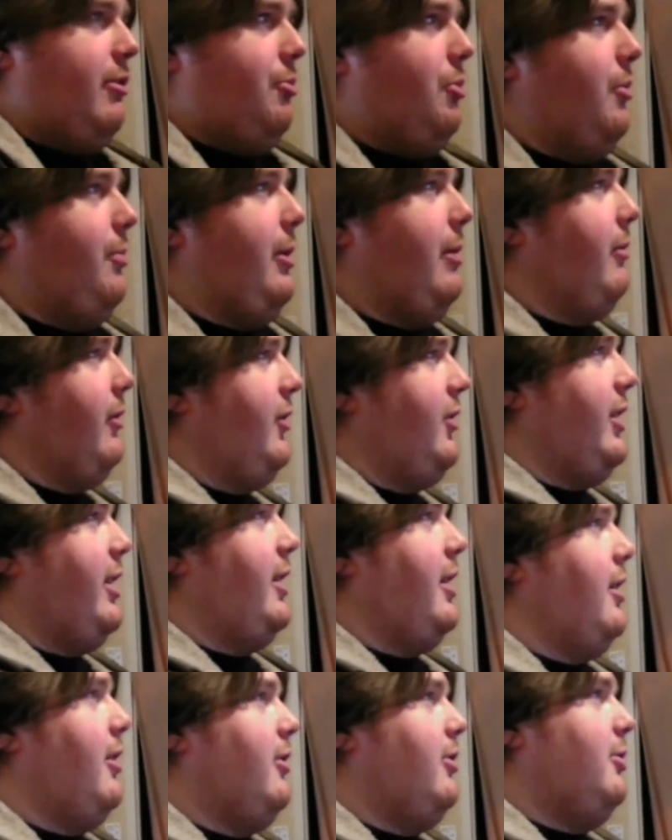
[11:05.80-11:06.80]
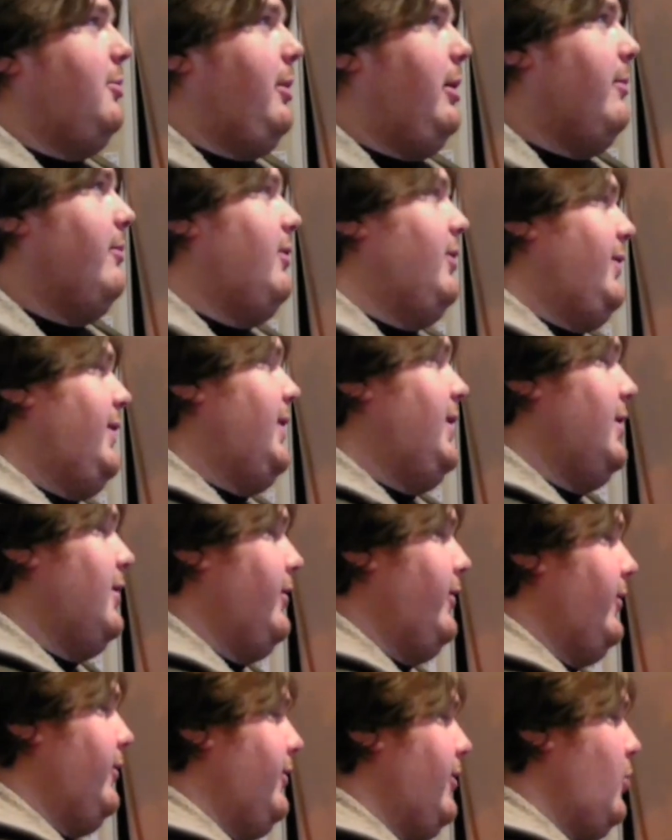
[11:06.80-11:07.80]
they won't be able to say that. All they'll be able to say
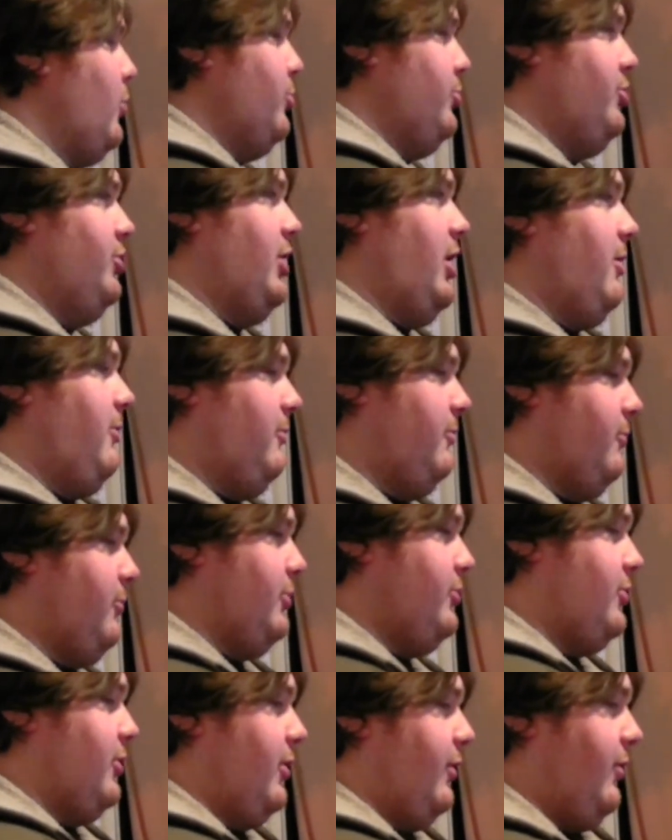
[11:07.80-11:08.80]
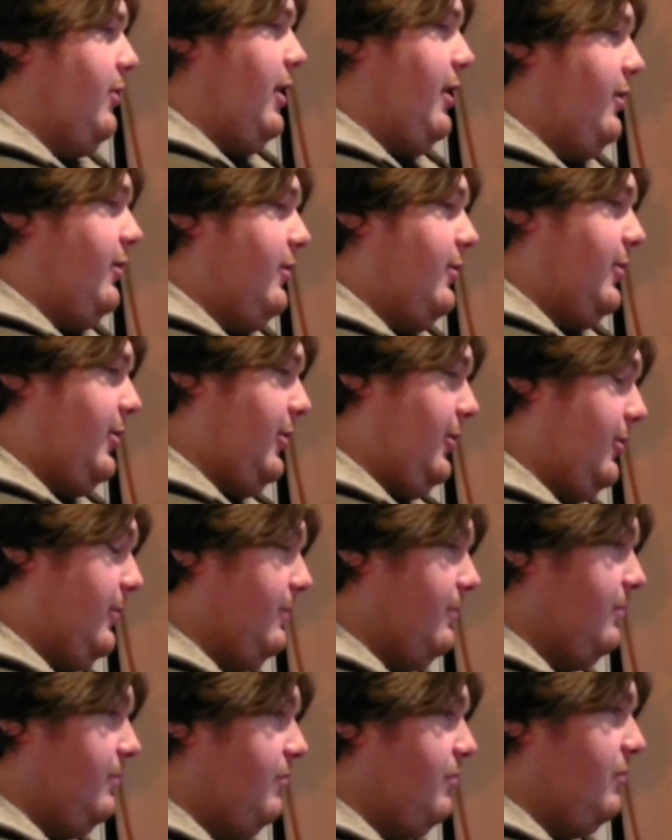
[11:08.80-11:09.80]
is, oh shit, we should have thought sooner.
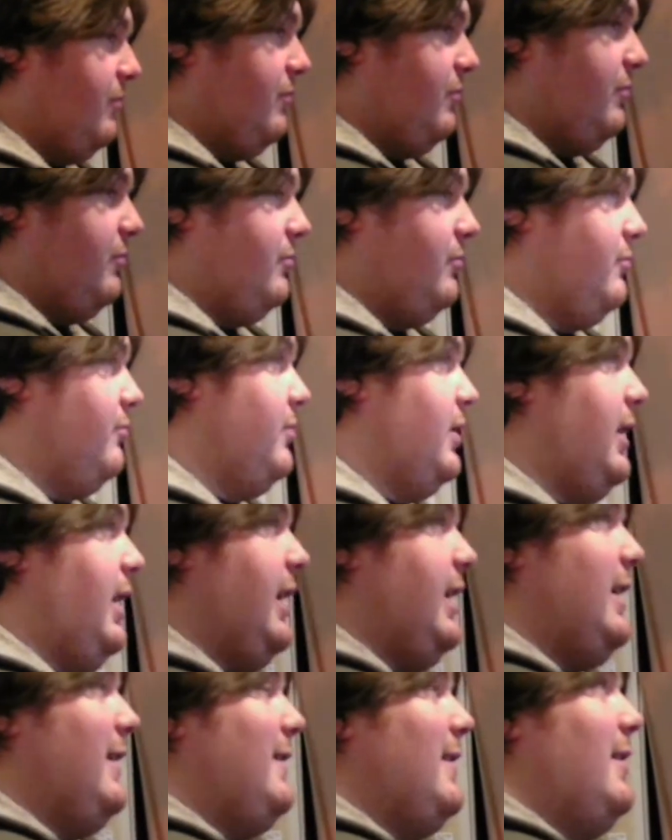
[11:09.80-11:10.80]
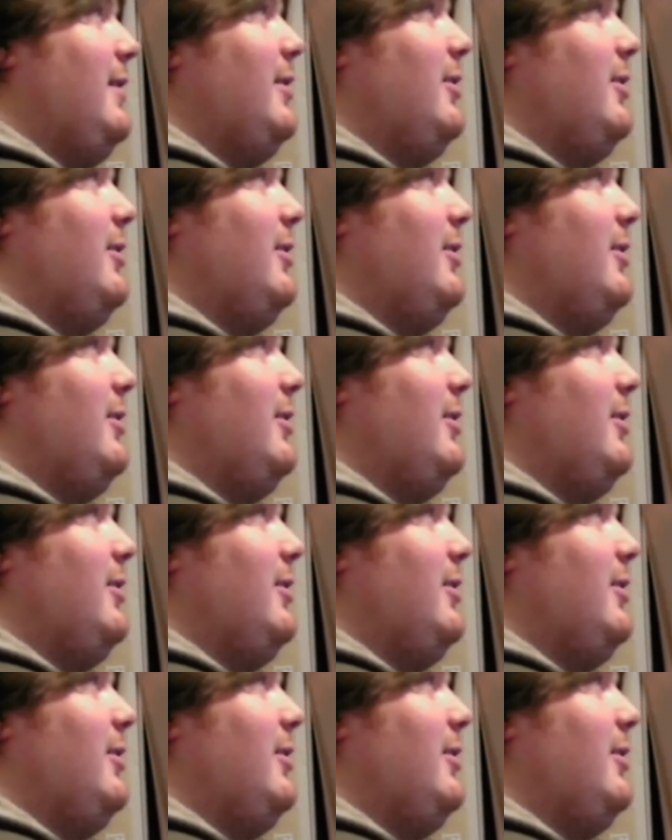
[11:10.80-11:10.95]
But like I said,